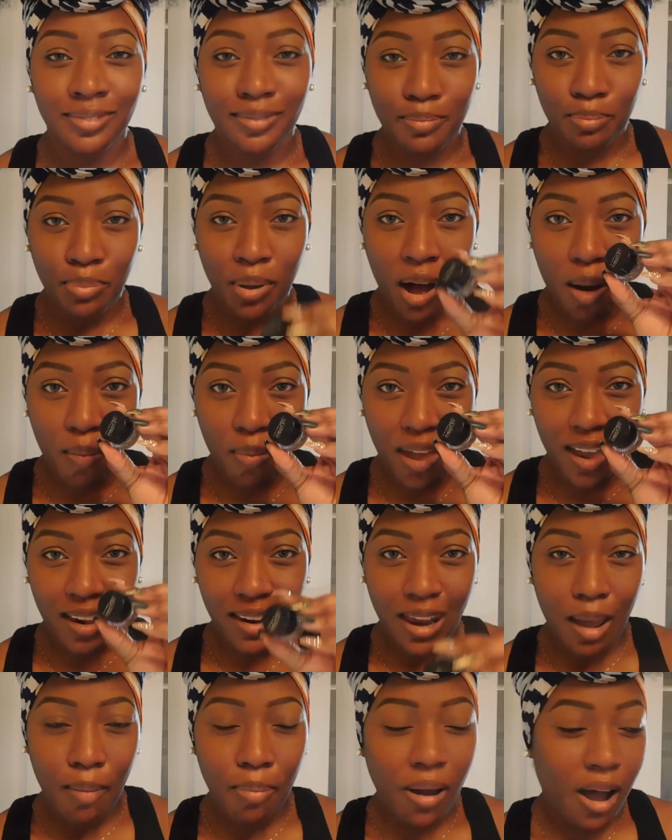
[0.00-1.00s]
pomade,
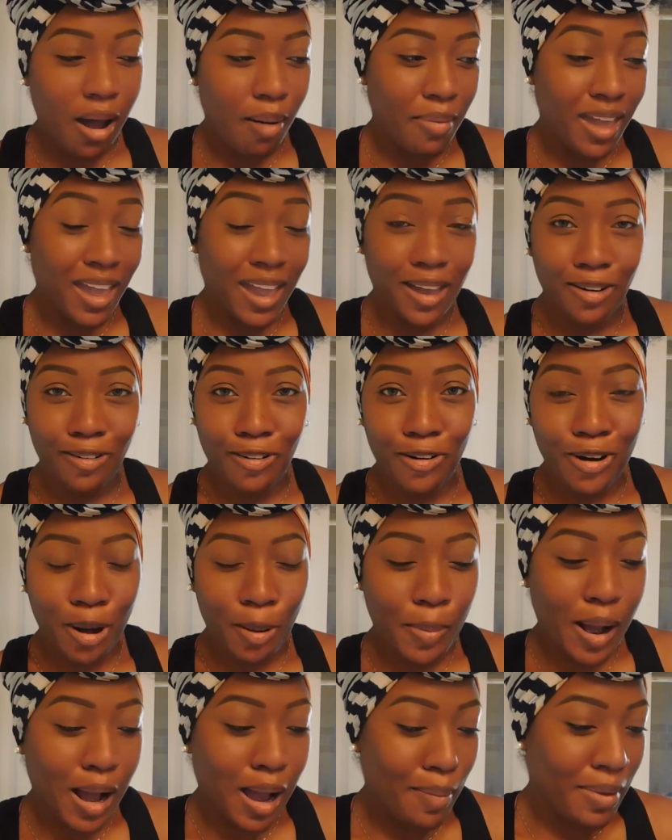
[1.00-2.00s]
not pomade, or your
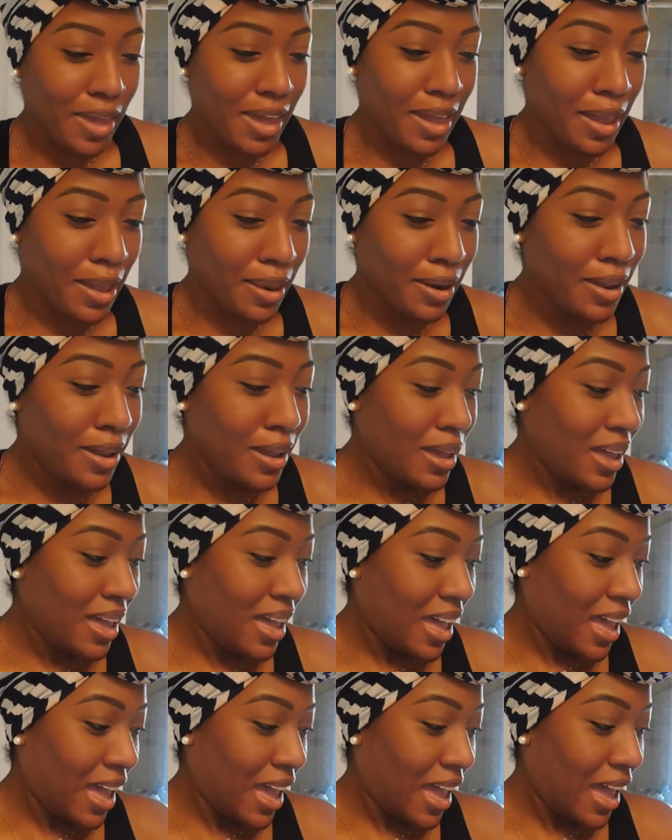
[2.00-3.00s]
pomade,
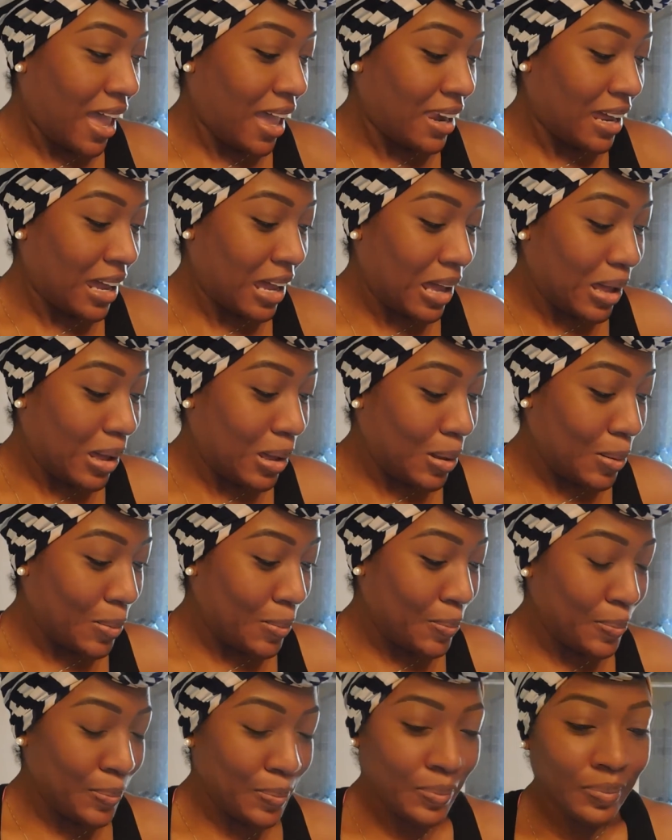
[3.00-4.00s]
and
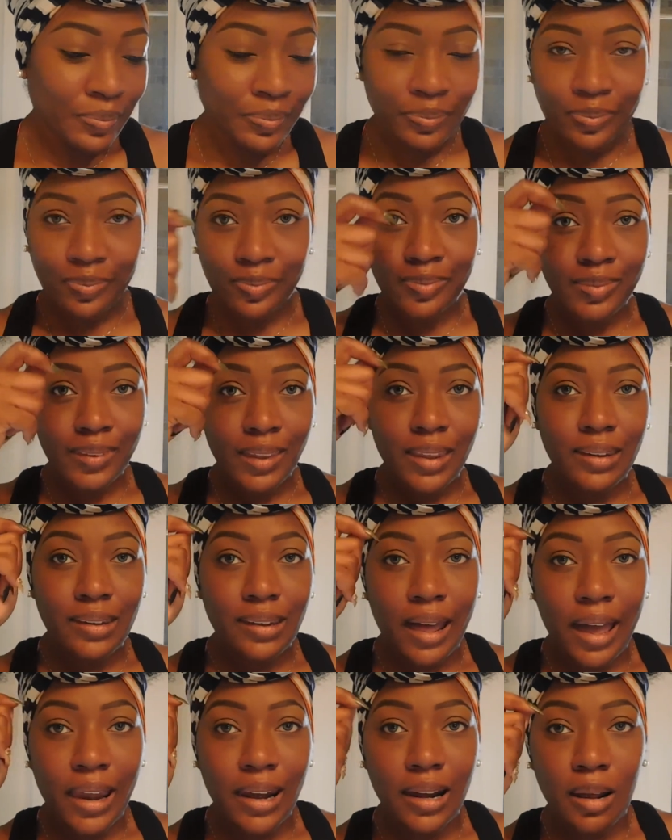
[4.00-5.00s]

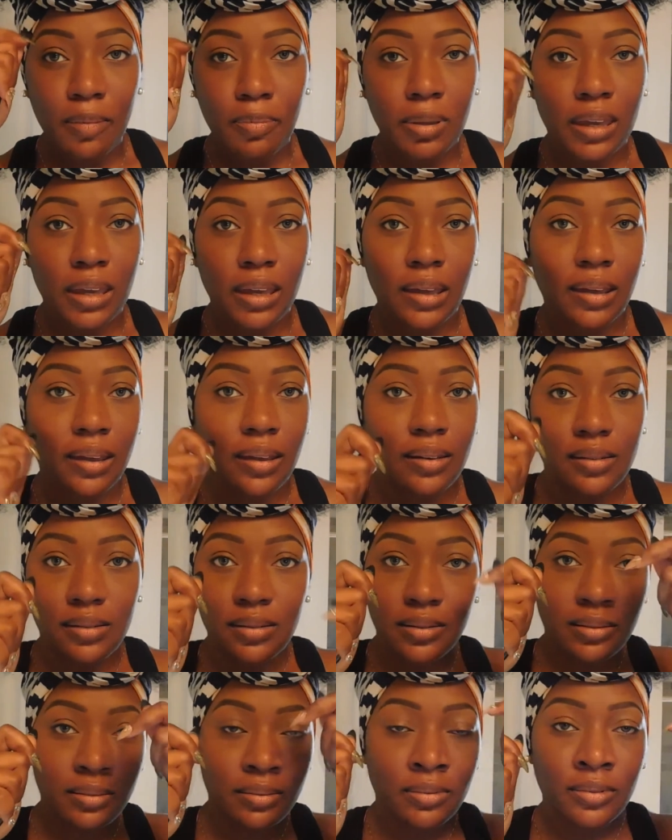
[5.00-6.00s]
line it up again,
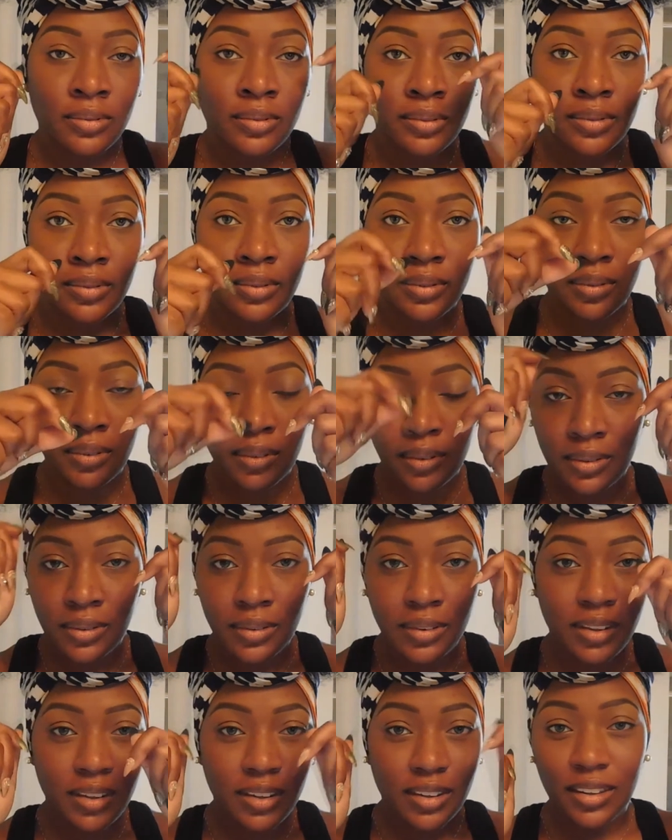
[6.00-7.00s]

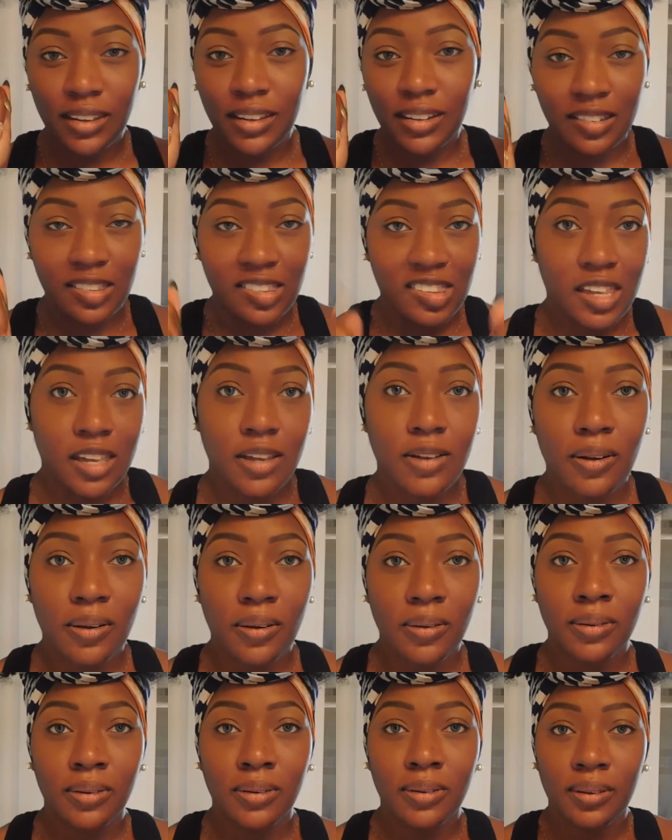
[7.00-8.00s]

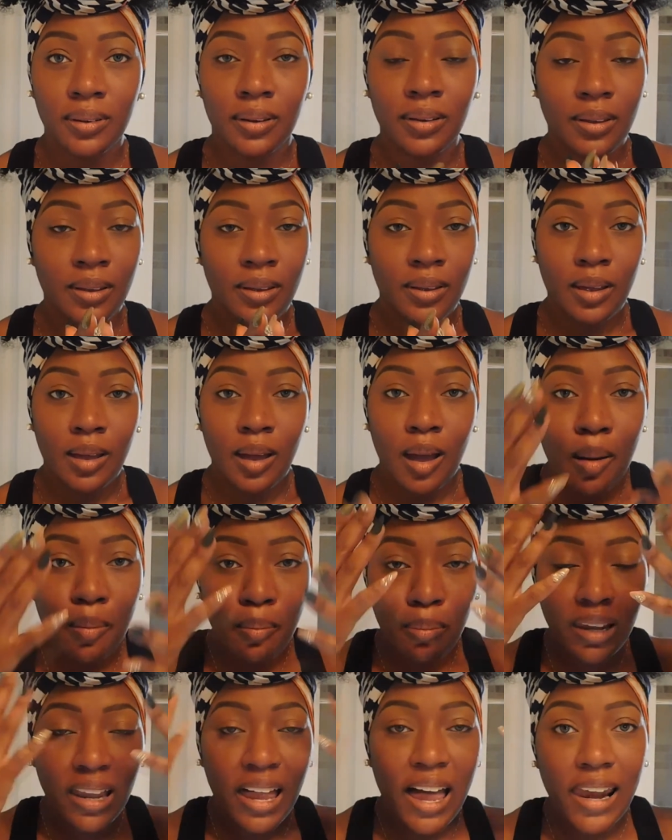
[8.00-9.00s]
conceal,
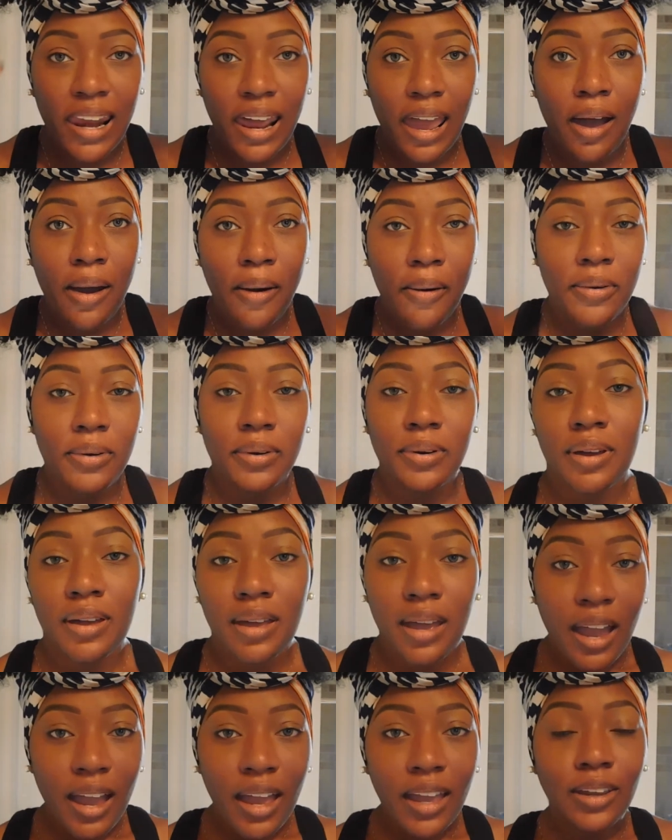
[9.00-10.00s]
blot out,
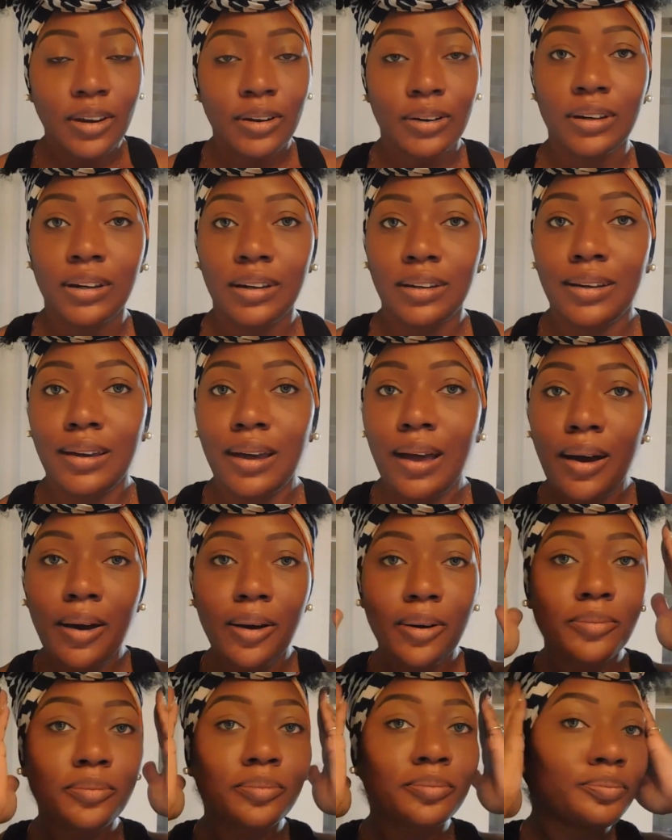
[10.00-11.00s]
and you're good to
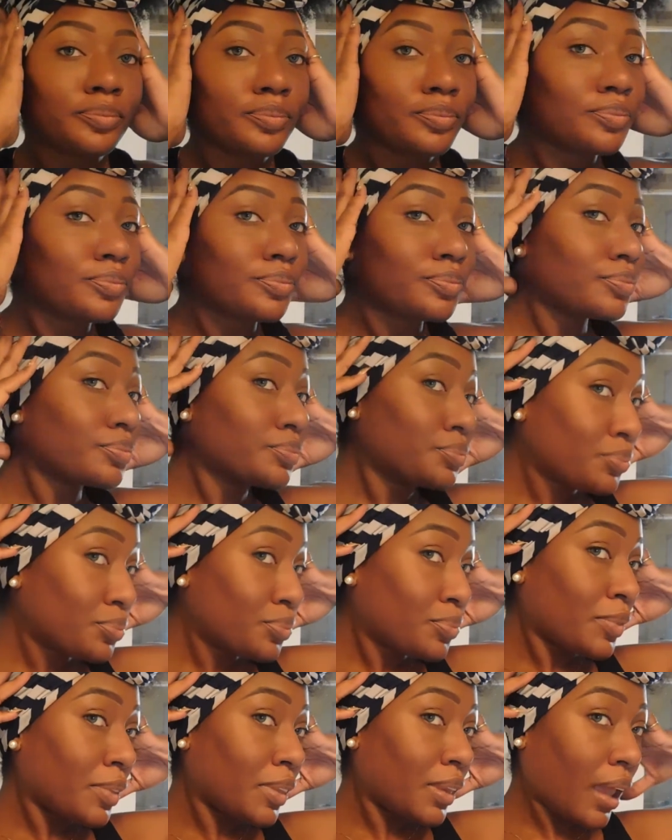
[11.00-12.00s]
go.
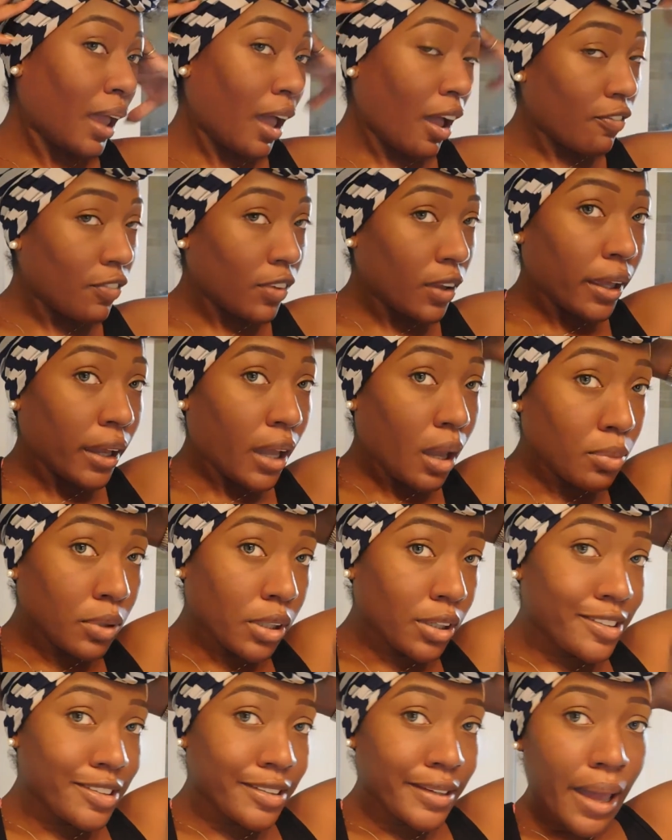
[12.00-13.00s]
I feel like I'm
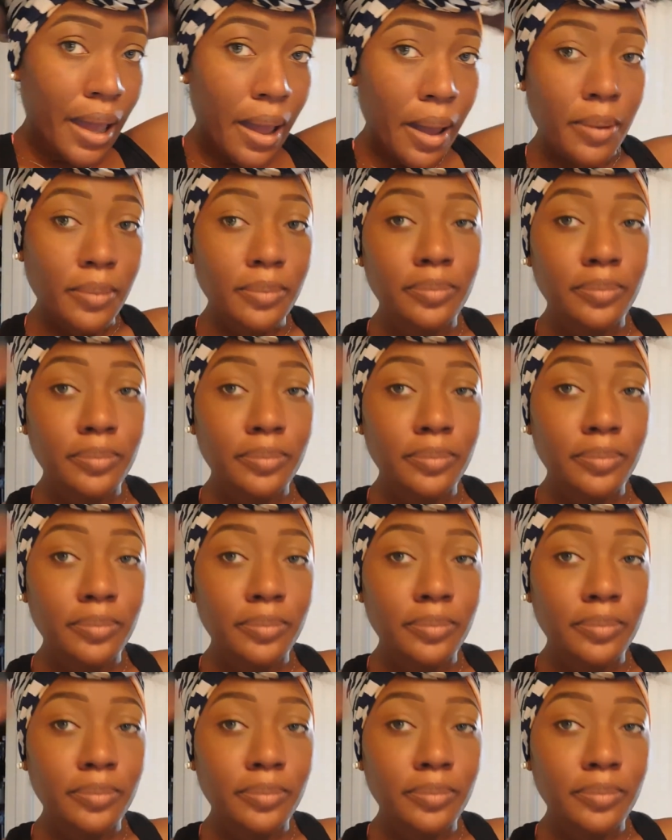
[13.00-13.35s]
good to go.